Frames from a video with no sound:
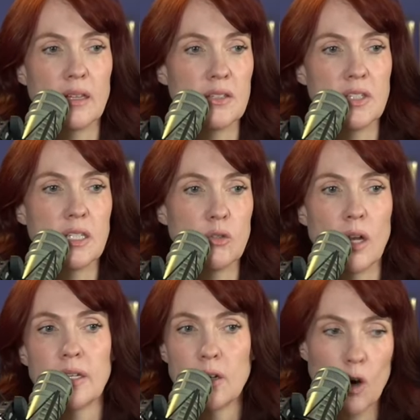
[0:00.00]
let's say you're
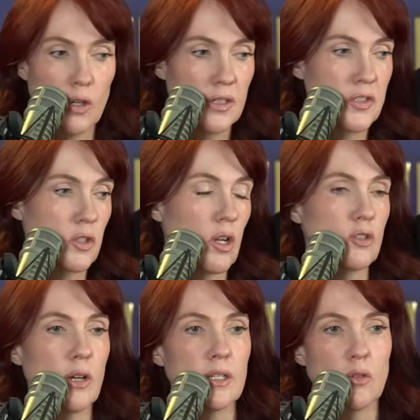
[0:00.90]
not an artist, you're not
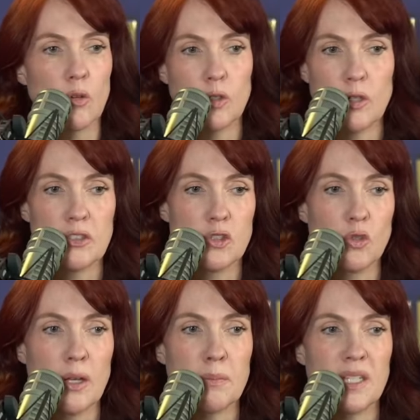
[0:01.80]
trying to grow your
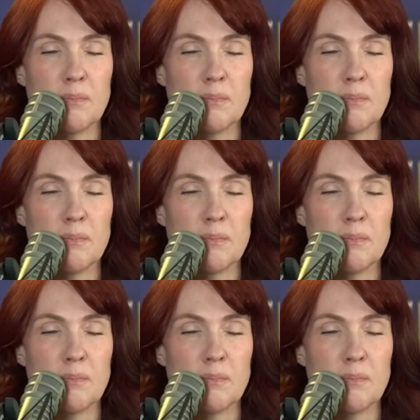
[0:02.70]
Instagram,